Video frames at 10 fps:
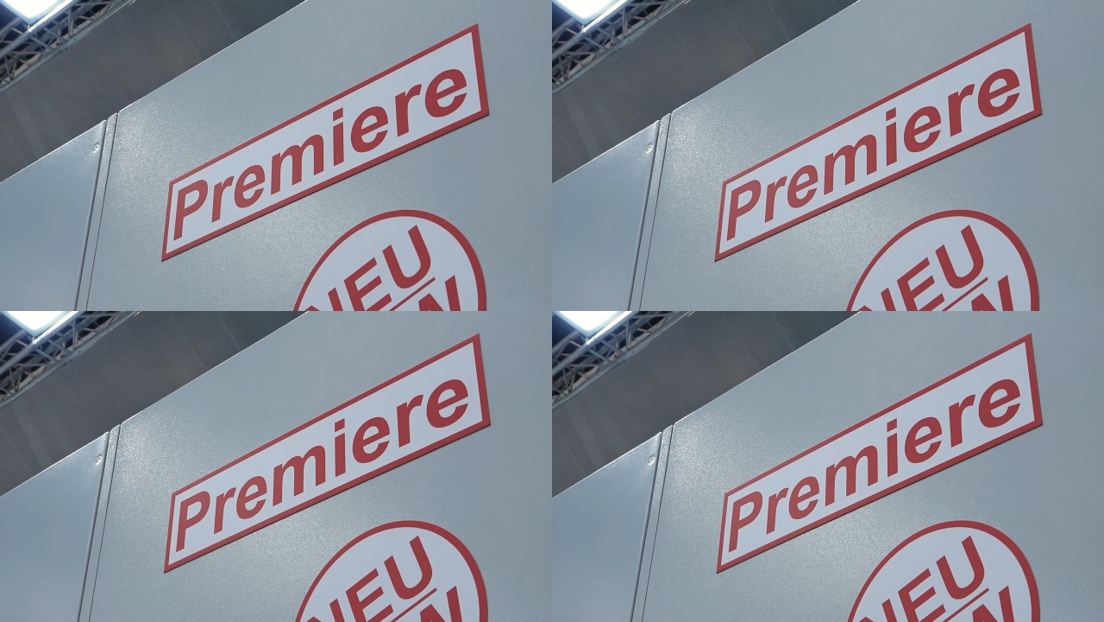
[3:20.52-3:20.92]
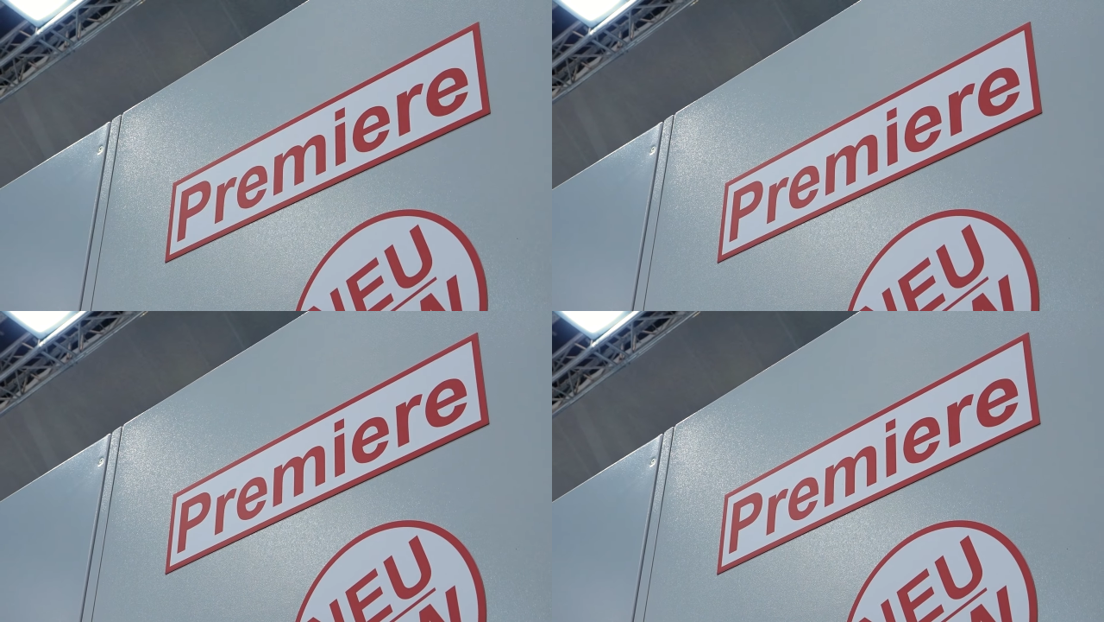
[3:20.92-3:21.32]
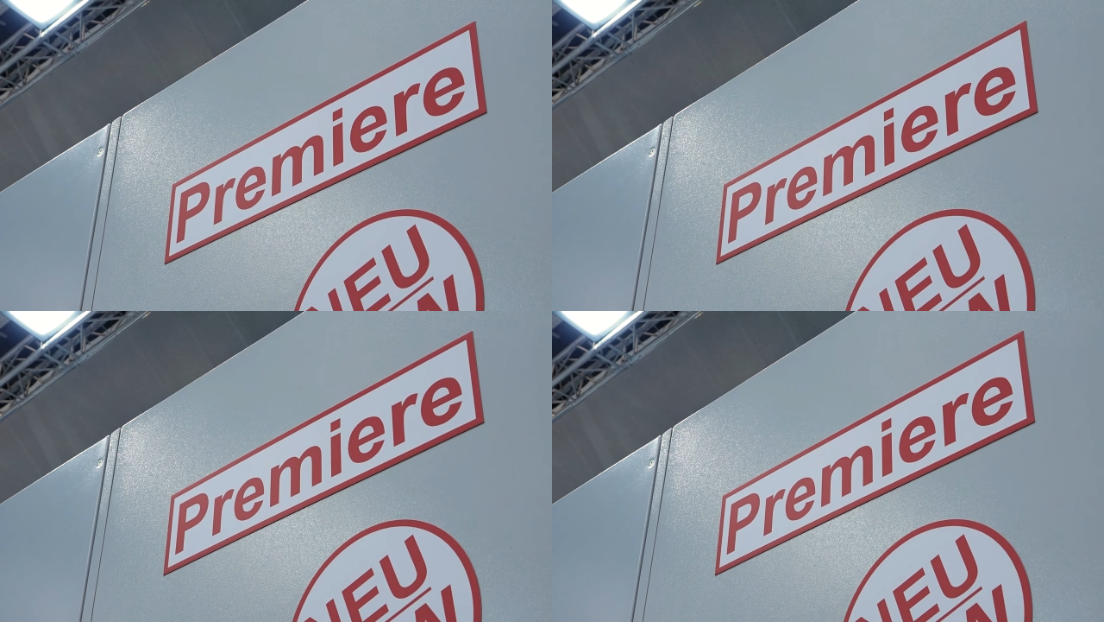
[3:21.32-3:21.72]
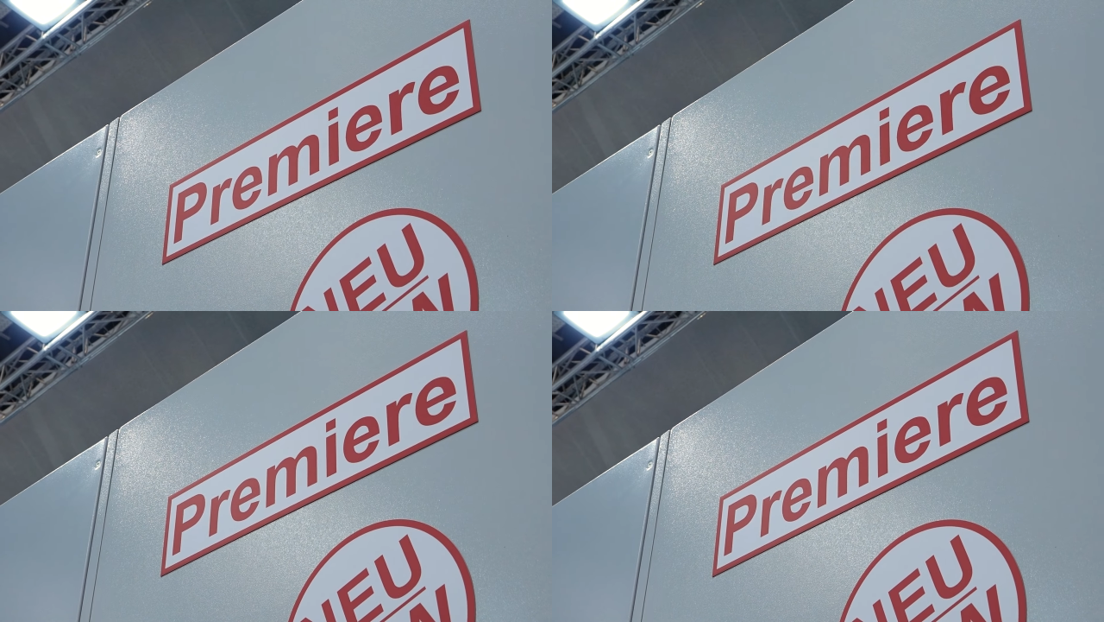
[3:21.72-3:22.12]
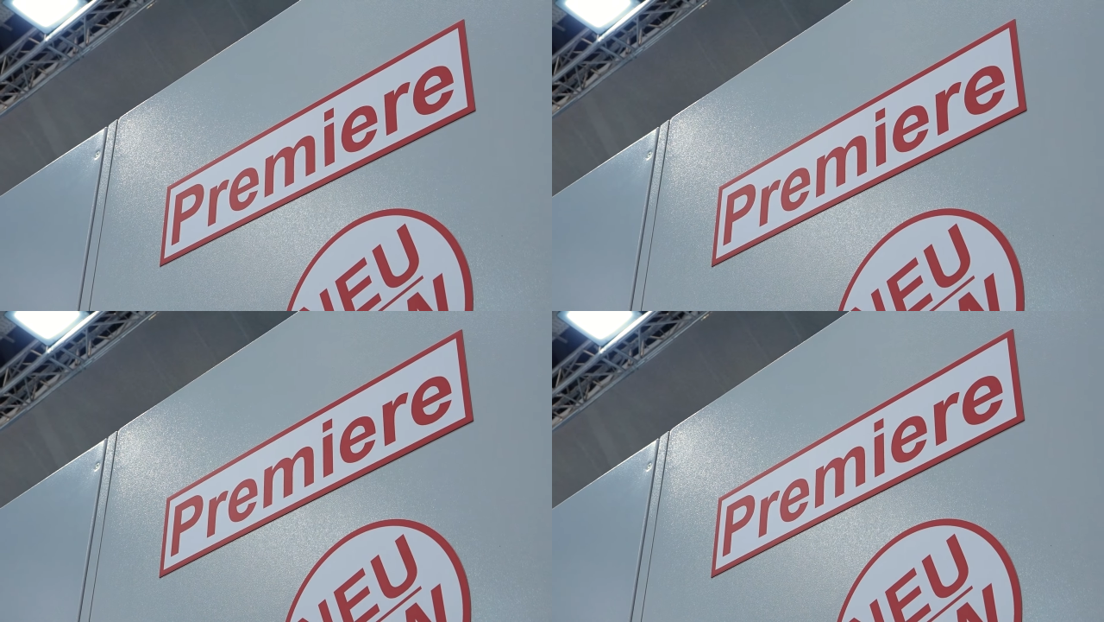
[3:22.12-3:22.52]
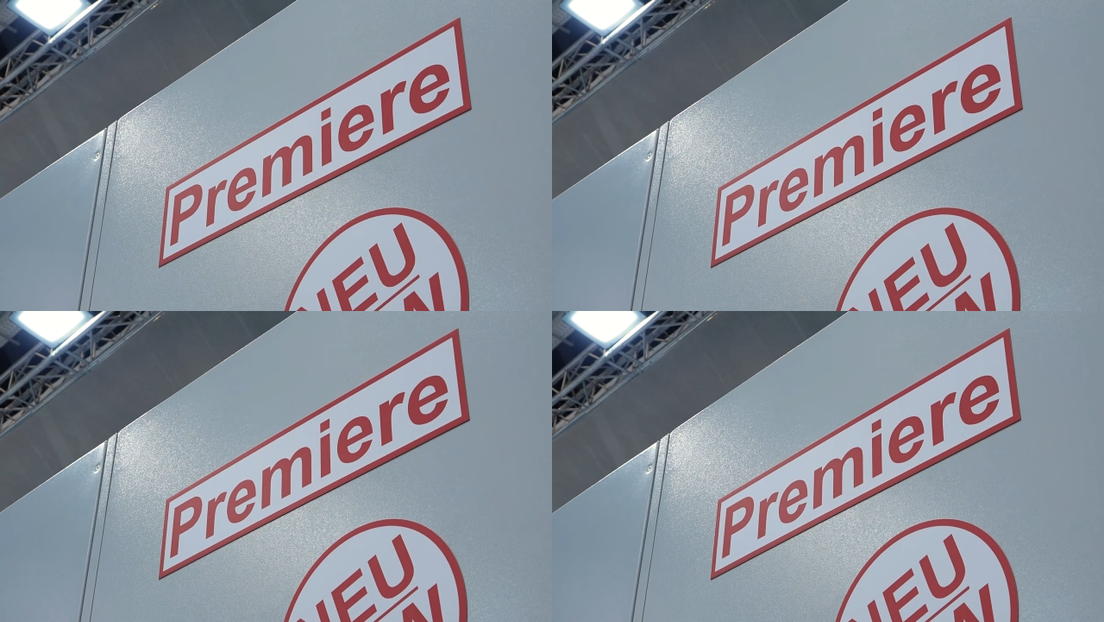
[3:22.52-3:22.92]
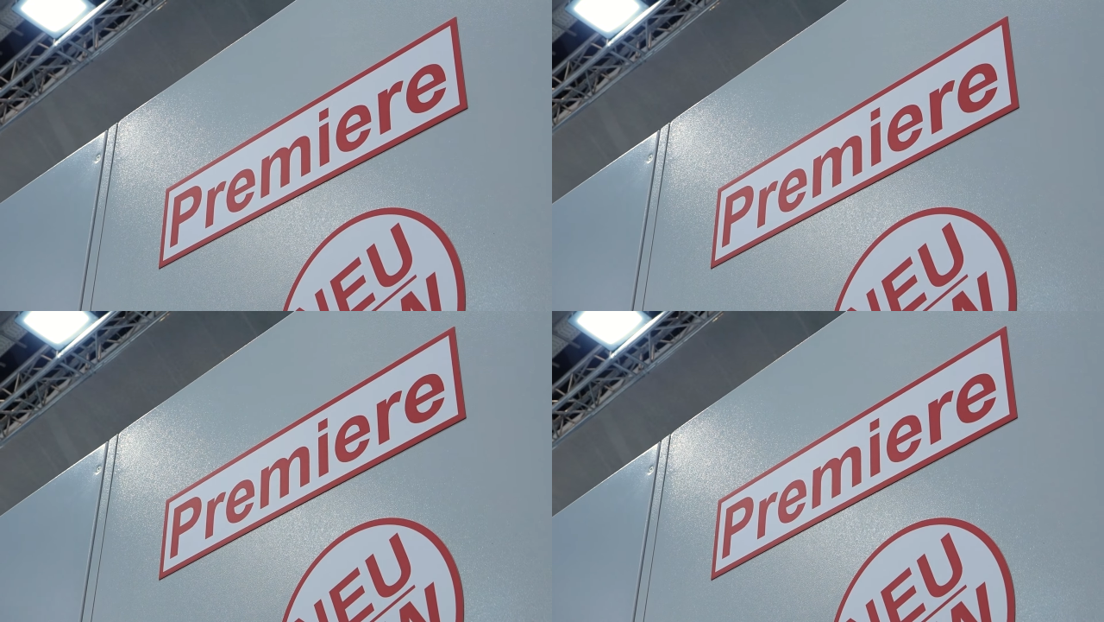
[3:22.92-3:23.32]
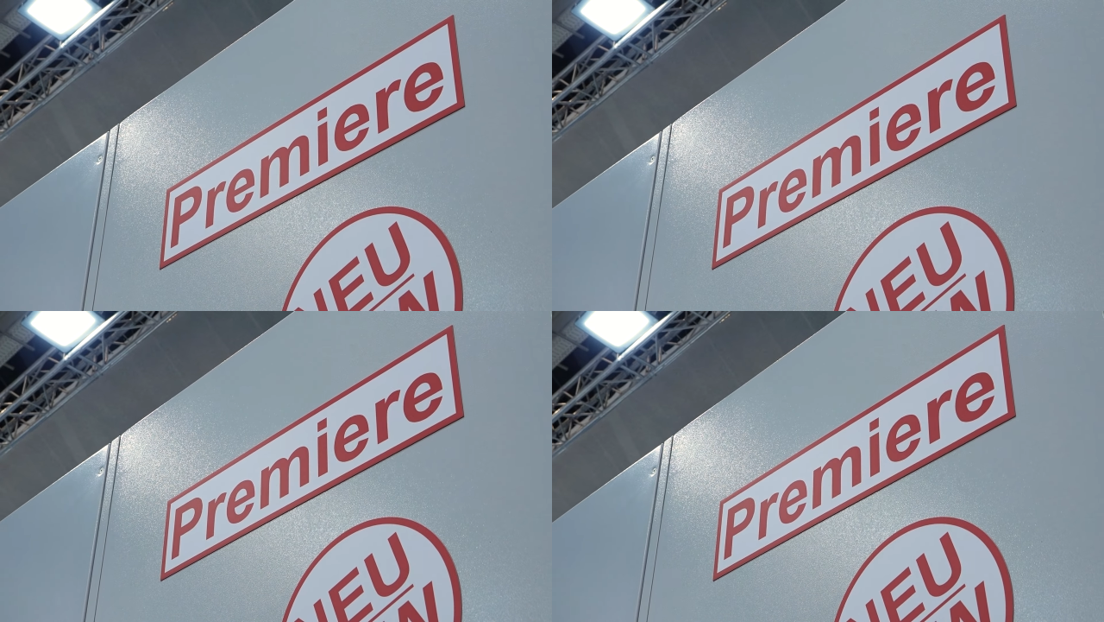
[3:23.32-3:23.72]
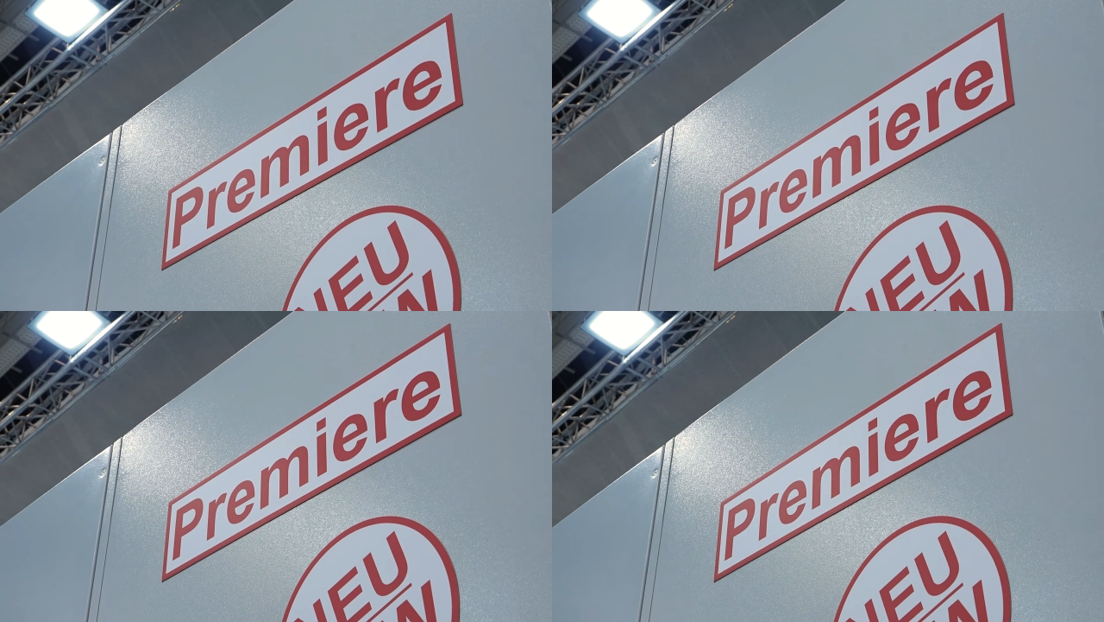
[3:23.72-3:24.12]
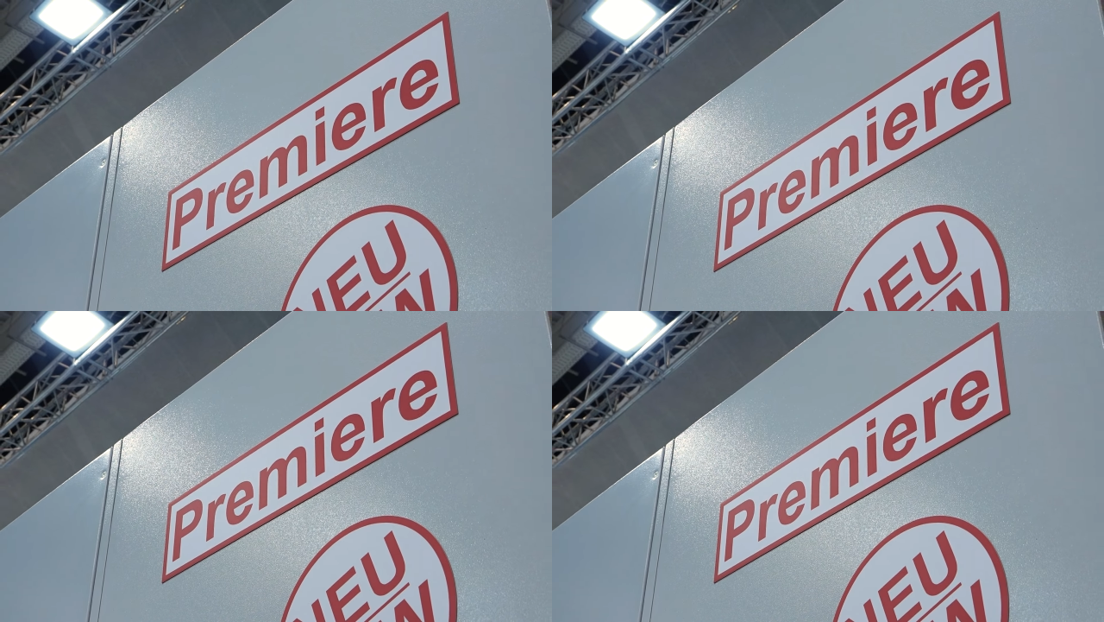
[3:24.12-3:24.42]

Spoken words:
(no speaker visible)